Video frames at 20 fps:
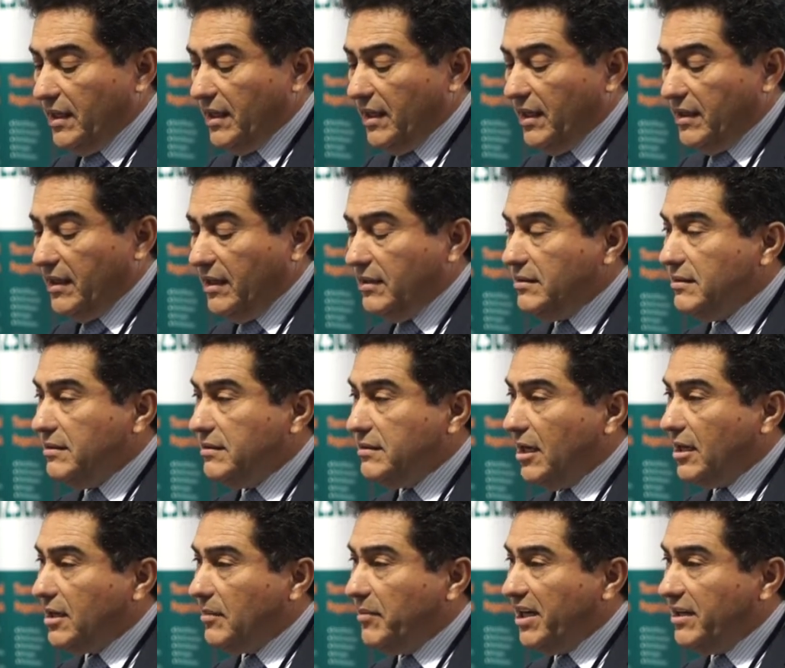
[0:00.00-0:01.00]
And then
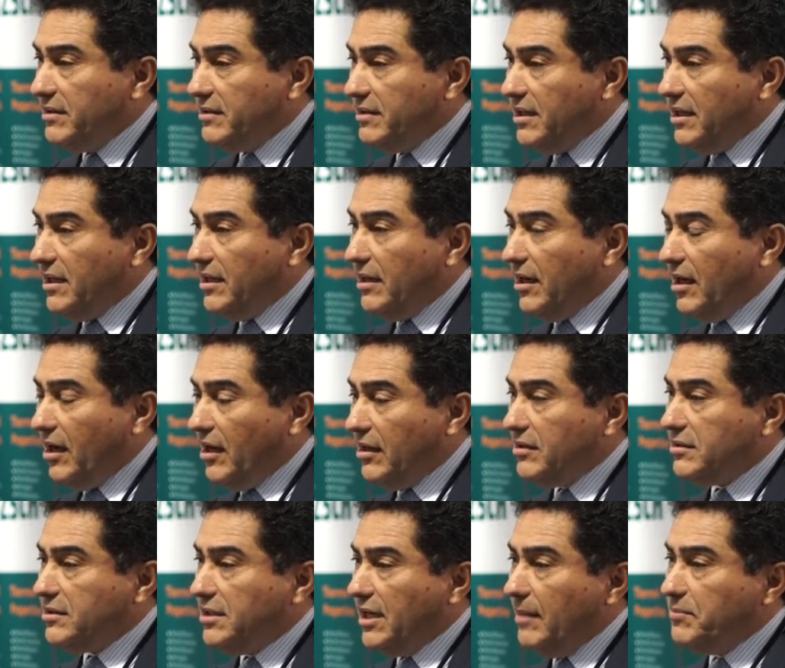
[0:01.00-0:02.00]
talk about
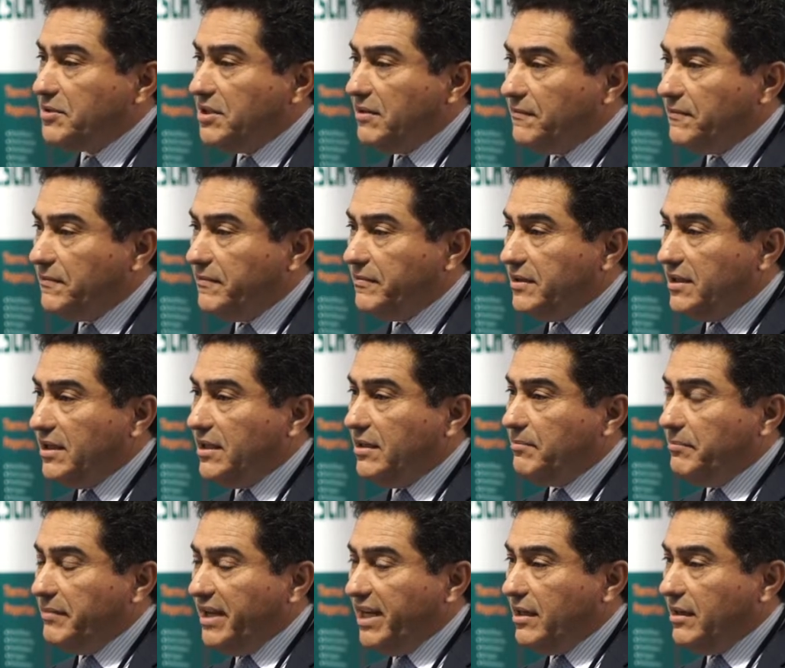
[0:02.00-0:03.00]
other types
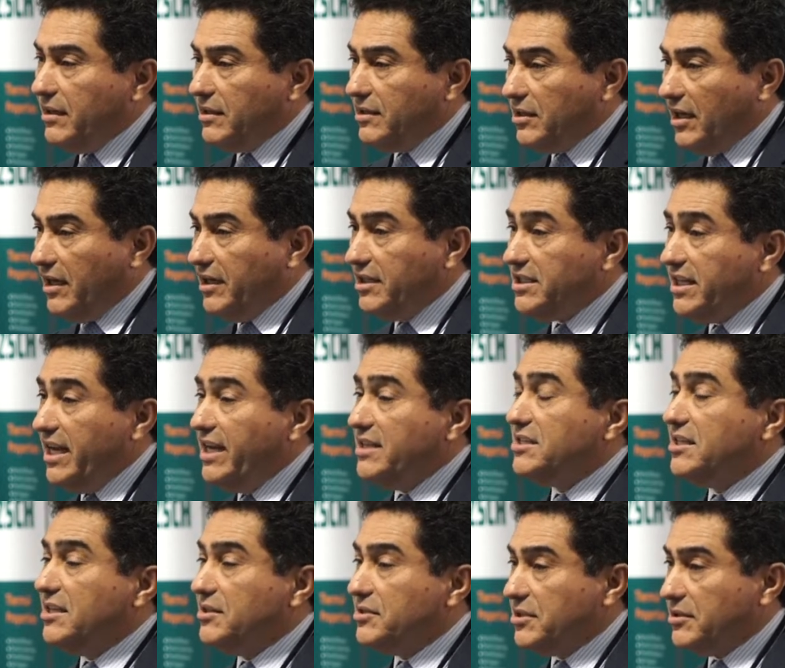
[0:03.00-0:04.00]
of making electronics and
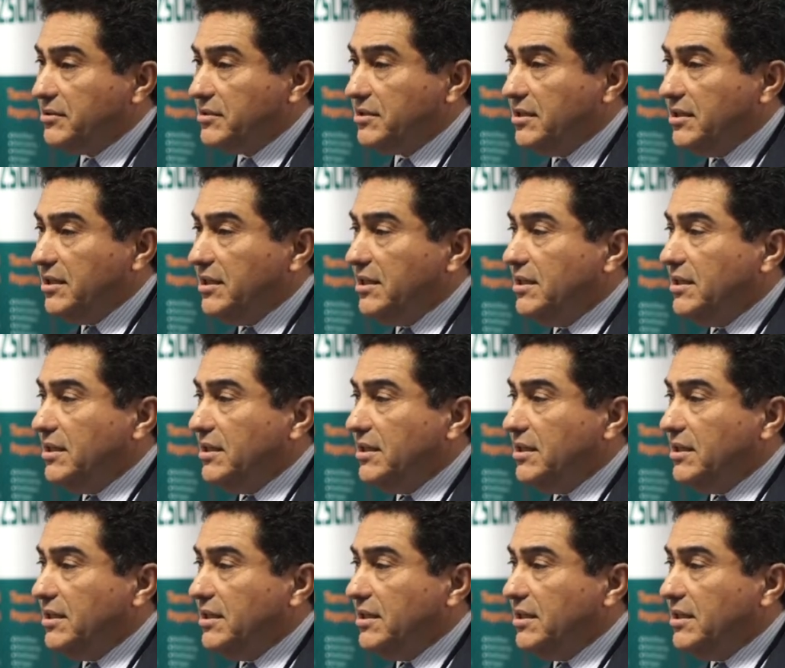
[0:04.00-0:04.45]
sensors